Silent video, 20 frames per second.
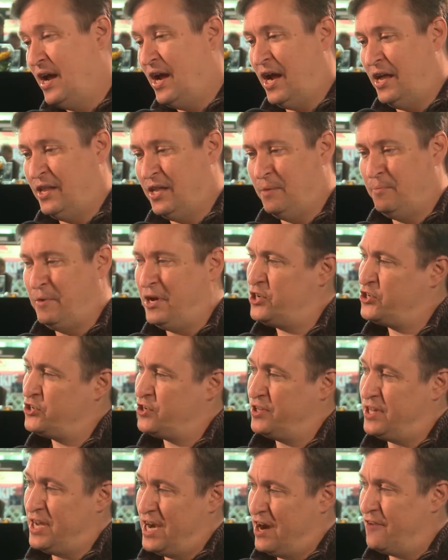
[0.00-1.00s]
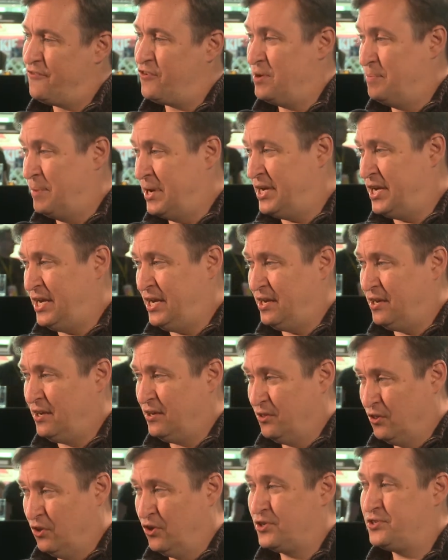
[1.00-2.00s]
and then make sure that everybody
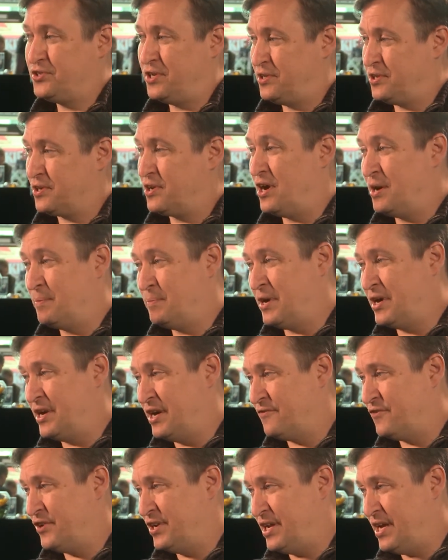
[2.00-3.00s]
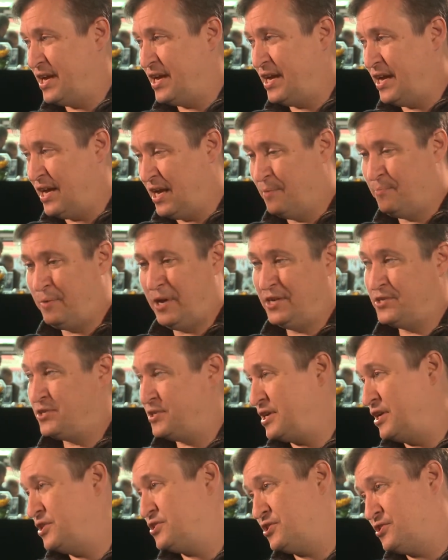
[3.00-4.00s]
looks at the Kanban every day and pays
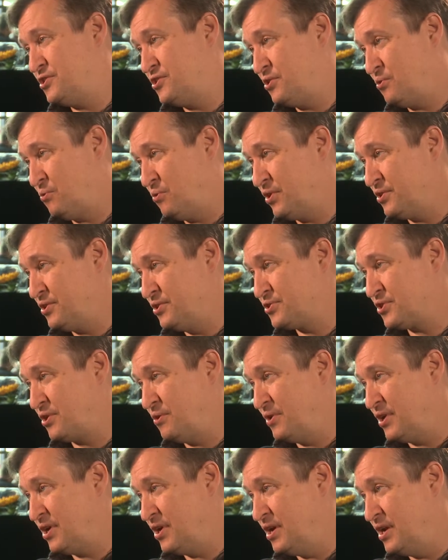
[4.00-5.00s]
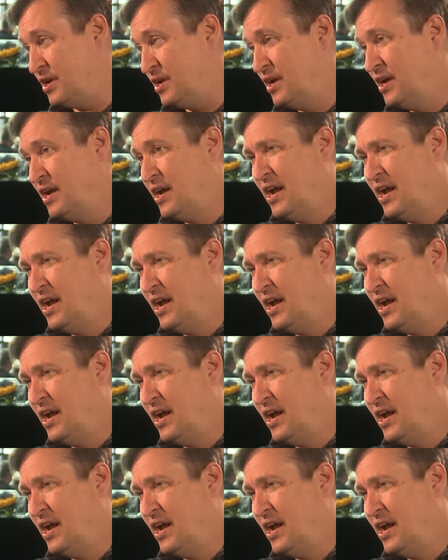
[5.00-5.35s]
attention to the work that's going on.